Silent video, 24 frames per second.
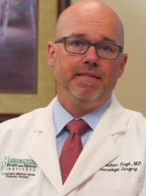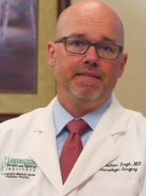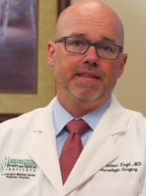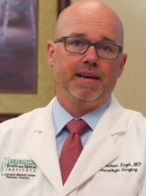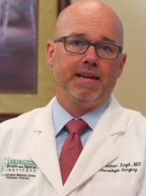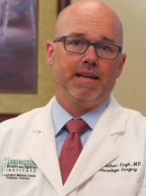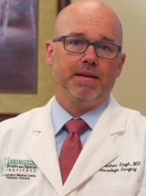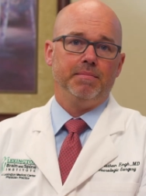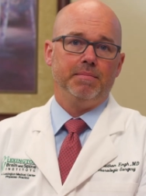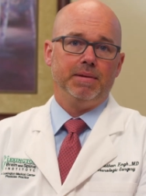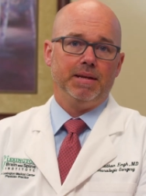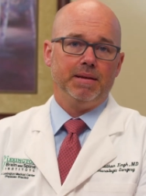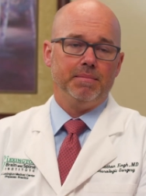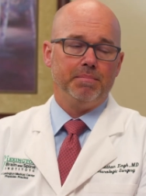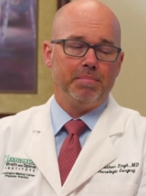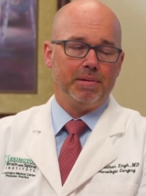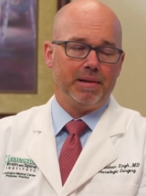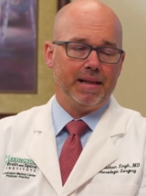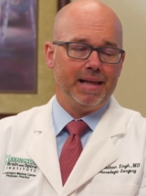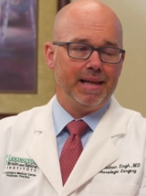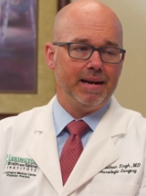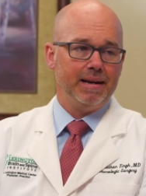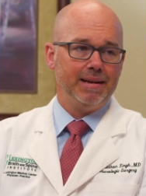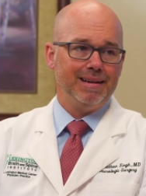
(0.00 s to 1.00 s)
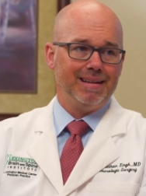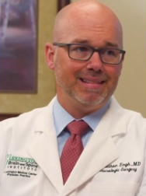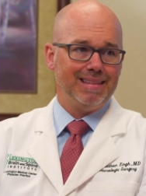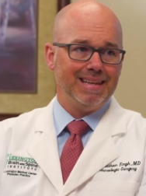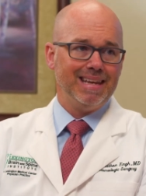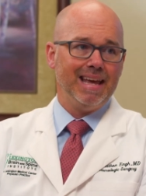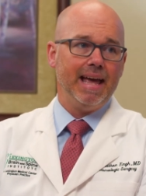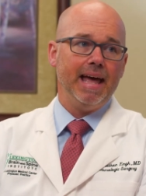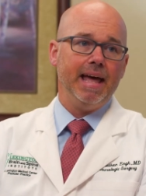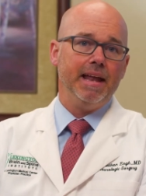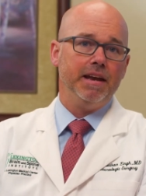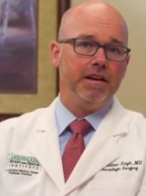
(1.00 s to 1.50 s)
that can be implanted at
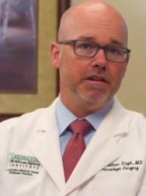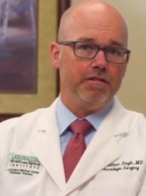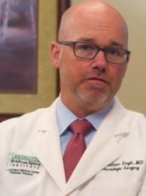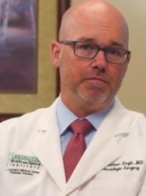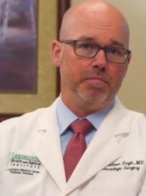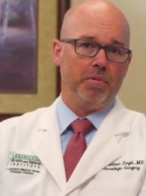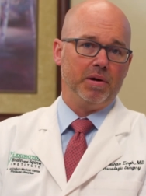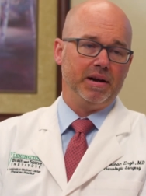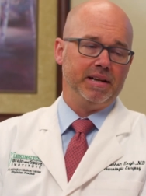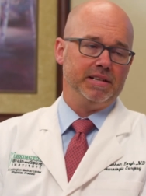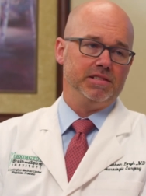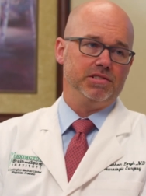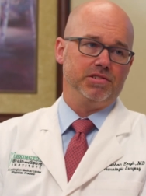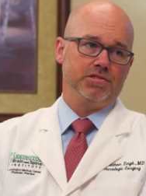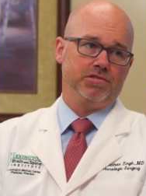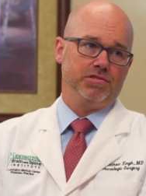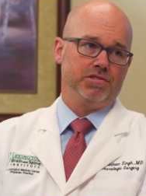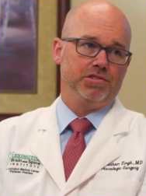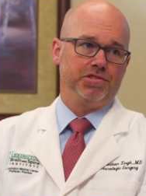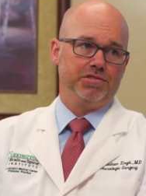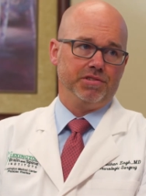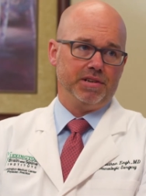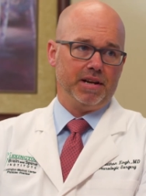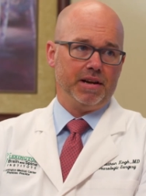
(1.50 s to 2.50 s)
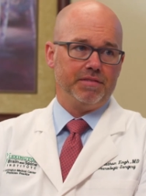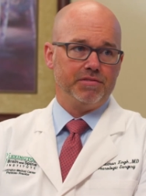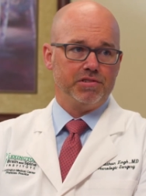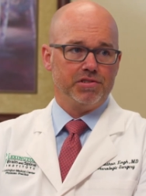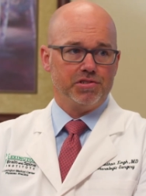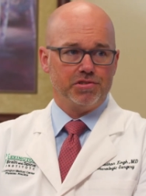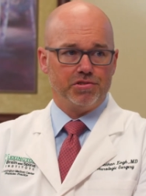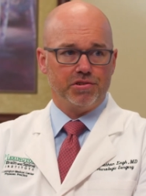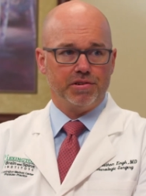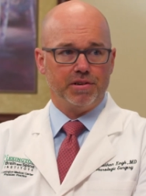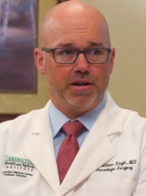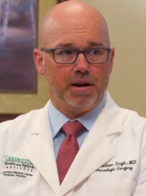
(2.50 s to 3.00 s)
the end of brain surgery after
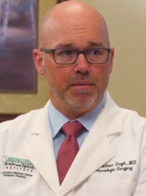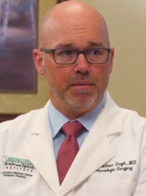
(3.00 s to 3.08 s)
certain